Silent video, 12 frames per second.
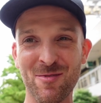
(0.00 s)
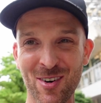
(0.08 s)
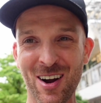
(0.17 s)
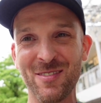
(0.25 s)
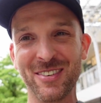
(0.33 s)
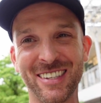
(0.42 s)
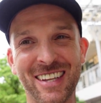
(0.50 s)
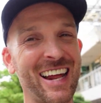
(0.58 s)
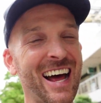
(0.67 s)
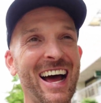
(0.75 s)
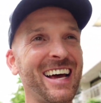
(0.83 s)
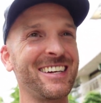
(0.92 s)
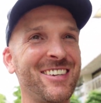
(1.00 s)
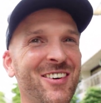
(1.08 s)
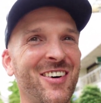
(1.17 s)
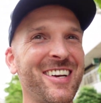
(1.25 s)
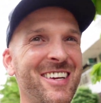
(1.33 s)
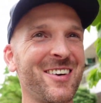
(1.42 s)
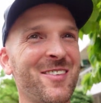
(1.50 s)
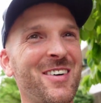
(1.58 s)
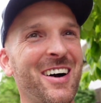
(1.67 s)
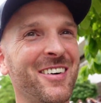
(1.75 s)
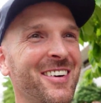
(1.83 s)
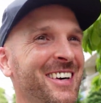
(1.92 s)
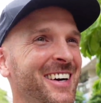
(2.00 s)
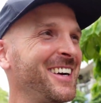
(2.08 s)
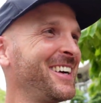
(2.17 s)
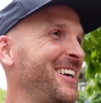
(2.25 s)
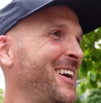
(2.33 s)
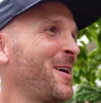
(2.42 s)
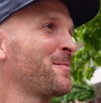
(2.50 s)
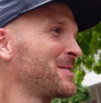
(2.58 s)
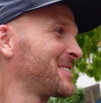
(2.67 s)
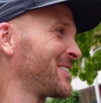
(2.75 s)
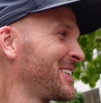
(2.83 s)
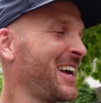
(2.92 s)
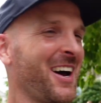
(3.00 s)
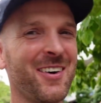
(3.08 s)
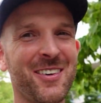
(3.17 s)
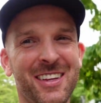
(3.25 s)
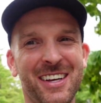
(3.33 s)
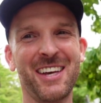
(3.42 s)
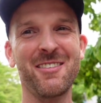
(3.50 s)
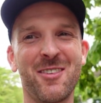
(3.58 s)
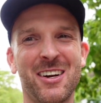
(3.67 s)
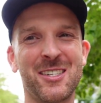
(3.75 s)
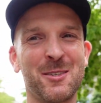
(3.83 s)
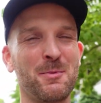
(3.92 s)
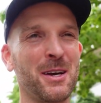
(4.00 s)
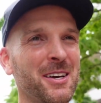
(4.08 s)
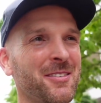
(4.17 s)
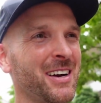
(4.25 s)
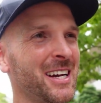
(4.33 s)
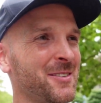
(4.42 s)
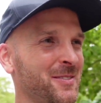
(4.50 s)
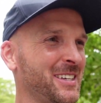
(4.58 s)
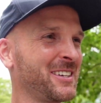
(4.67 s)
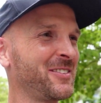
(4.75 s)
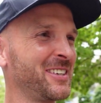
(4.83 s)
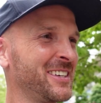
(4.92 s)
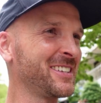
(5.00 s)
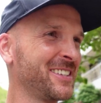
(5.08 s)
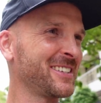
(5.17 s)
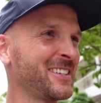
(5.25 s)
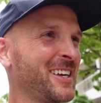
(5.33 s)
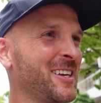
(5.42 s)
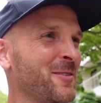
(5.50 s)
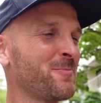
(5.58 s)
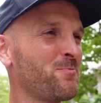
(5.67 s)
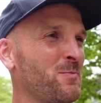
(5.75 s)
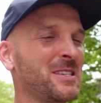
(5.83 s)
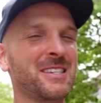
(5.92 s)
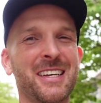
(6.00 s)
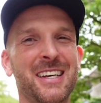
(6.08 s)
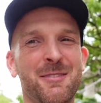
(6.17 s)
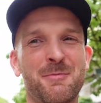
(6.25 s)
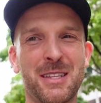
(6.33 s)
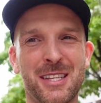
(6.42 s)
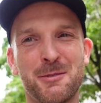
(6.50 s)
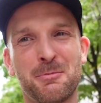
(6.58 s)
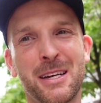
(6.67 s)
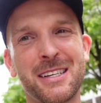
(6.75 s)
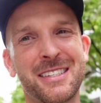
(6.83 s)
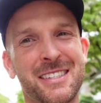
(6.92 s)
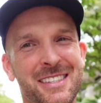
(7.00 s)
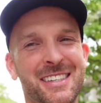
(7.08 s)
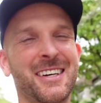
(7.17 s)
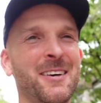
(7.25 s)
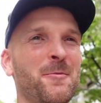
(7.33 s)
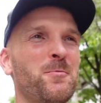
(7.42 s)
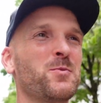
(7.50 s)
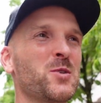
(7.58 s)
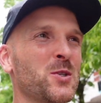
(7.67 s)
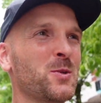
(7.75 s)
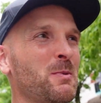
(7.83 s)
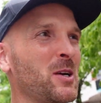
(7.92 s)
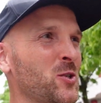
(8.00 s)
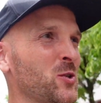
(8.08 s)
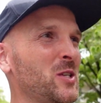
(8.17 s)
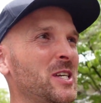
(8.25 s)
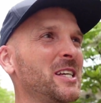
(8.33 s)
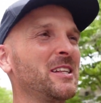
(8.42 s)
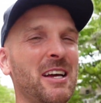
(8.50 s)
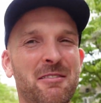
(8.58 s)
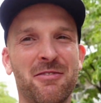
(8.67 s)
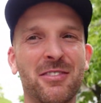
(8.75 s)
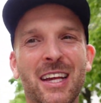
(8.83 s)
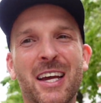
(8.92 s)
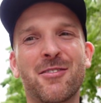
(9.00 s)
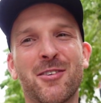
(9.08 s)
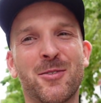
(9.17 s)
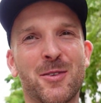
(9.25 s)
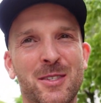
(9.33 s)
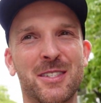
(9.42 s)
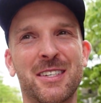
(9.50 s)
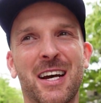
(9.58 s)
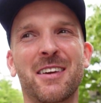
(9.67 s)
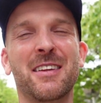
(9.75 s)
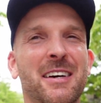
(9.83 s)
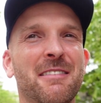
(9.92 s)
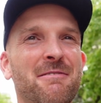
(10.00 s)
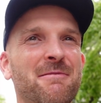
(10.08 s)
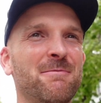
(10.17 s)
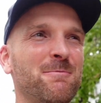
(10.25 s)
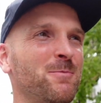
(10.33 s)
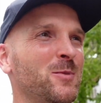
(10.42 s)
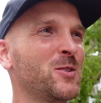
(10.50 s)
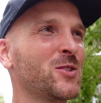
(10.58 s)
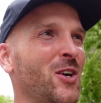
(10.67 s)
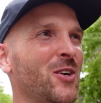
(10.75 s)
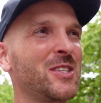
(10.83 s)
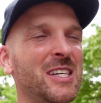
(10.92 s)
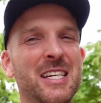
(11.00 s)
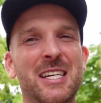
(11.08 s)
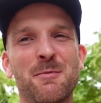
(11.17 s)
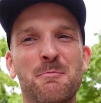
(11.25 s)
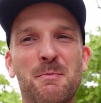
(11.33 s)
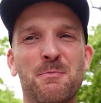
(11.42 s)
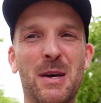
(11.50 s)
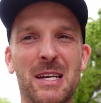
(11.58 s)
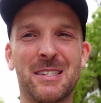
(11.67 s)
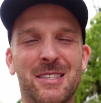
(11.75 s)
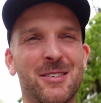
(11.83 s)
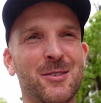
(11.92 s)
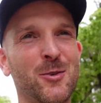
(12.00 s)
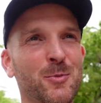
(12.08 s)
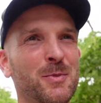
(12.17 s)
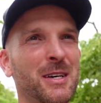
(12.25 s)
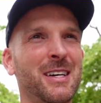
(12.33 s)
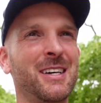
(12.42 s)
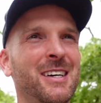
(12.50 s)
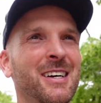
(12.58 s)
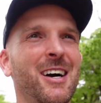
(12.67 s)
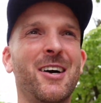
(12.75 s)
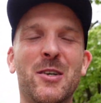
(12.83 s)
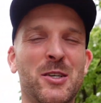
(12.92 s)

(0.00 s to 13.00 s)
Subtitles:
ramen that I had no idea about up until now. Like even when I just pick it randomly, we end up missing it. But this place specialty like flavor was kind of like a sardini based soup. Hard to